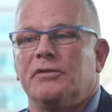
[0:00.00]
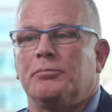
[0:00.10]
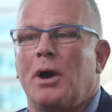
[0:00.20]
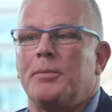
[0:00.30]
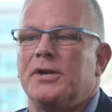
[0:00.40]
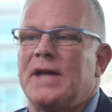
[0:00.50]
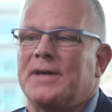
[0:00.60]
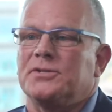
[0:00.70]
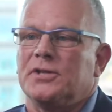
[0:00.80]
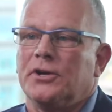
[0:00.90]
if property
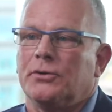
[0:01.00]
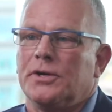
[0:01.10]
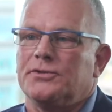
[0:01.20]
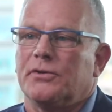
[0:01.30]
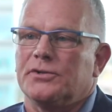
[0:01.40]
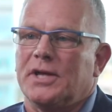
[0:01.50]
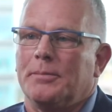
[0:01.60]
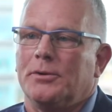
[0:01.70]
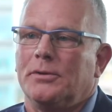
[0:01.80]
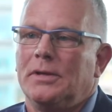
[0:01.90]
taxes increase, for
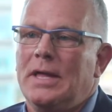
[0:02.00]
example.